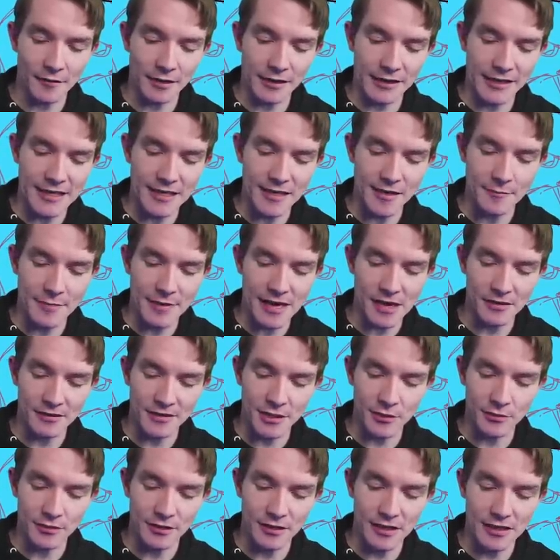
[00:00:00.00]
him out
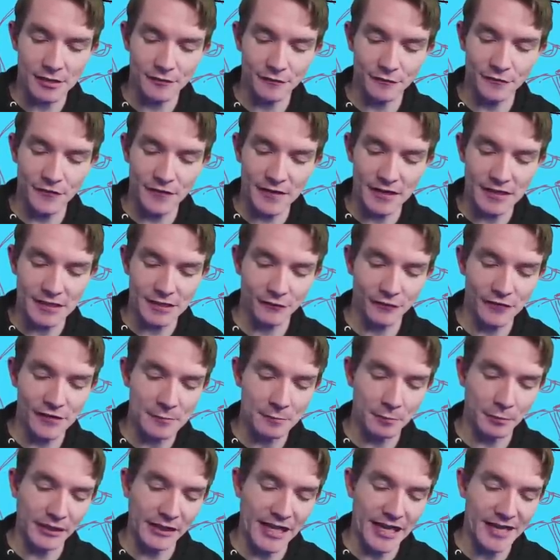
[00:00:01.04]
so his feet
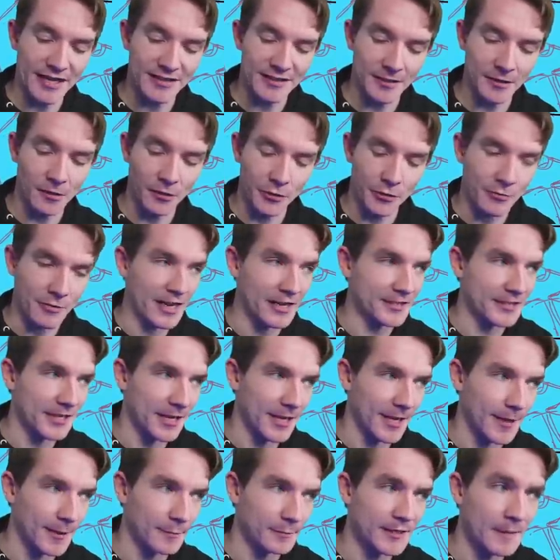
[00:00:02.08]
plant at all the right
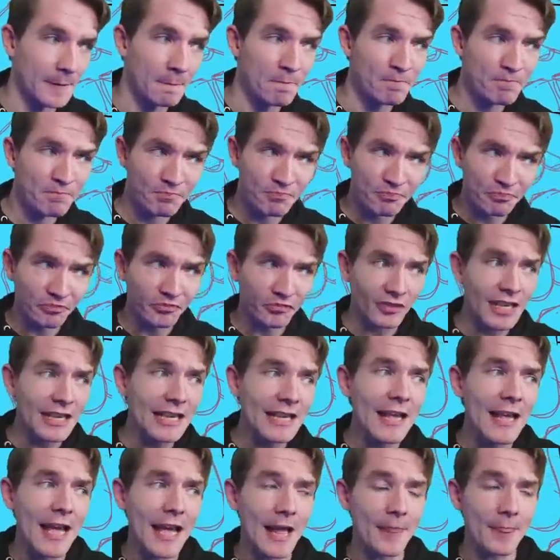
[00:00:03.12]
times,
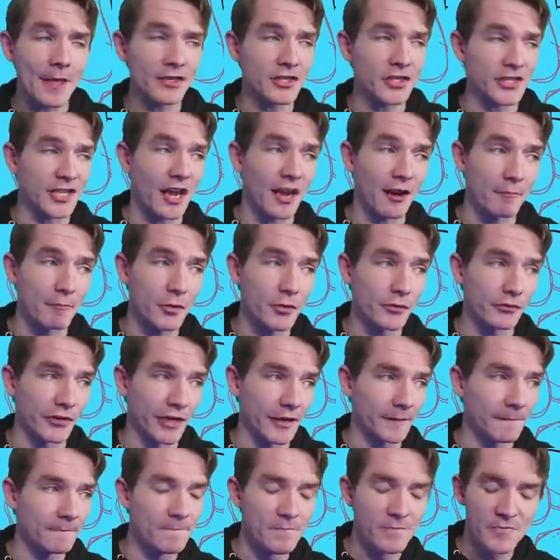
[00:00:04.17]
and then just kind of move
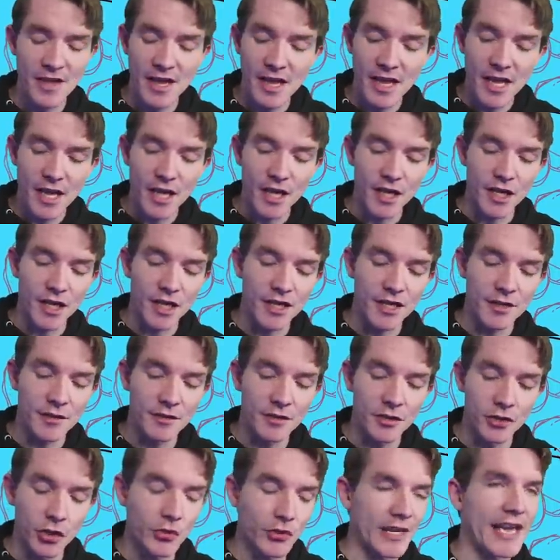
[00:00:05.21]
it.
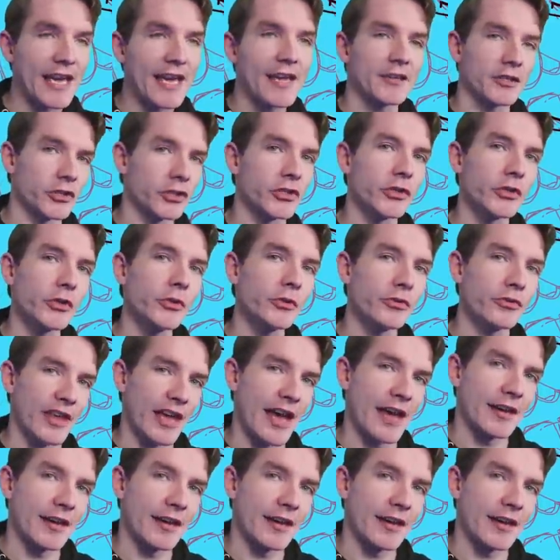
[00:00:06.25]
You can't do that